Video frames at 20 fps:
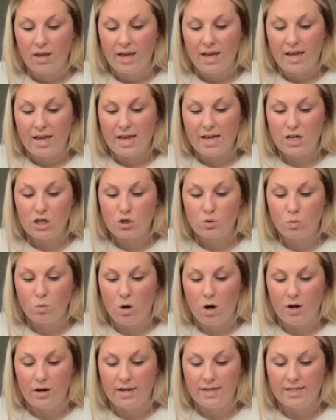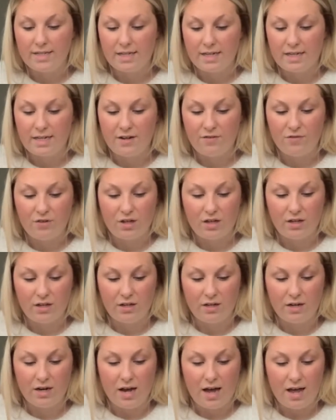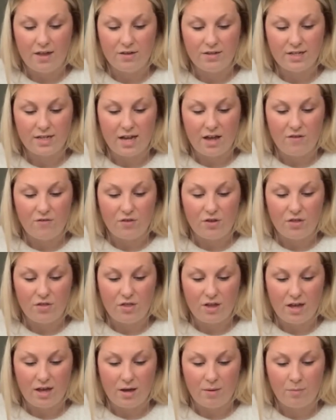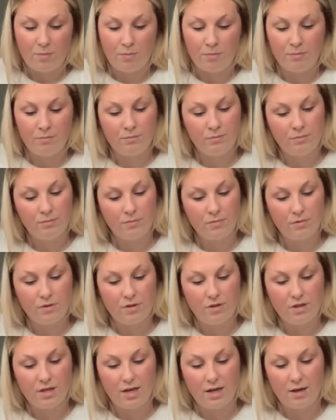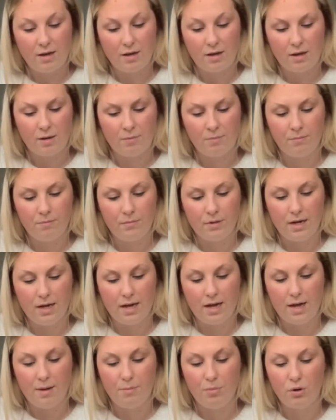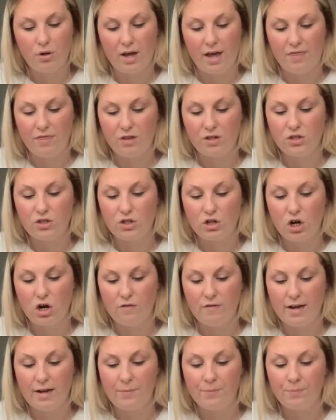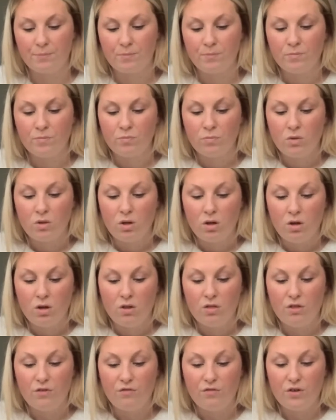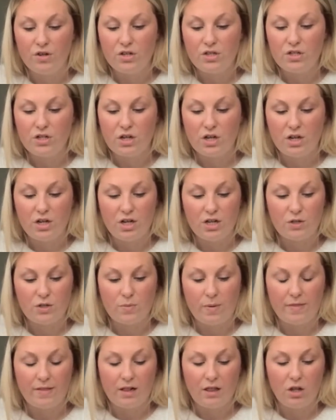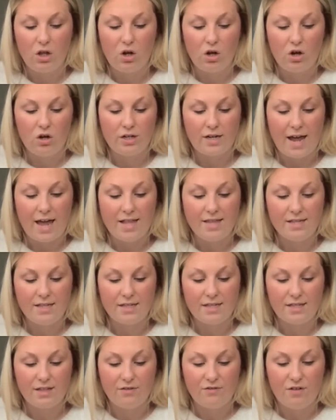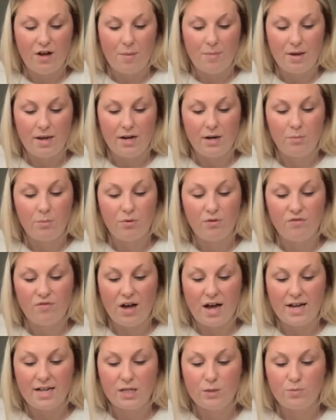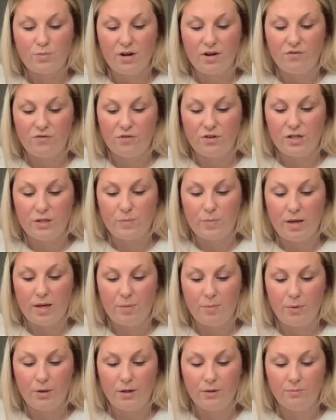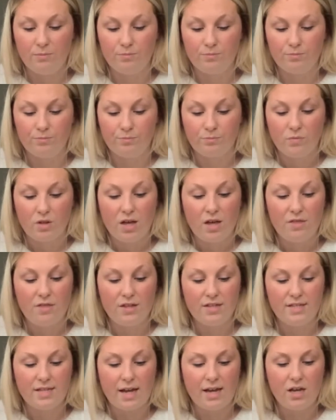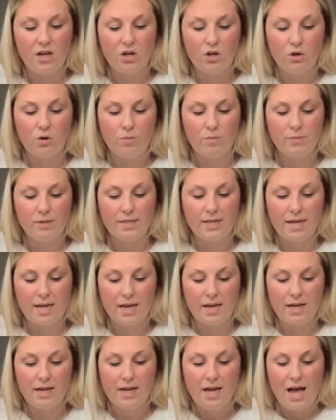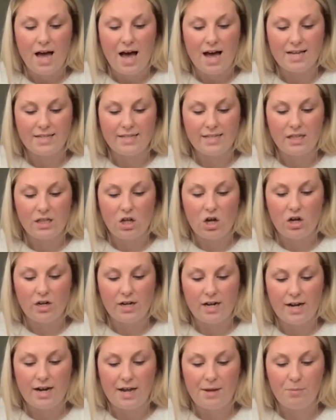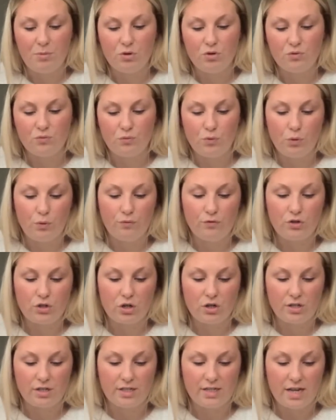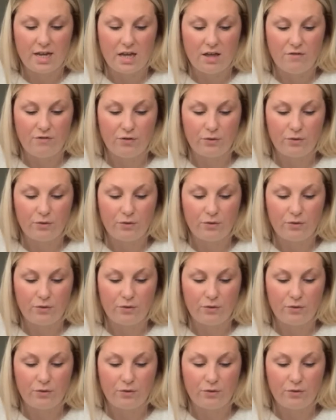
Each one is significant, and together they bookend the story. The first occurs when the Lord ends the famine and provides bread for his people. The second comes here as the Lord enables Ruth to conceive.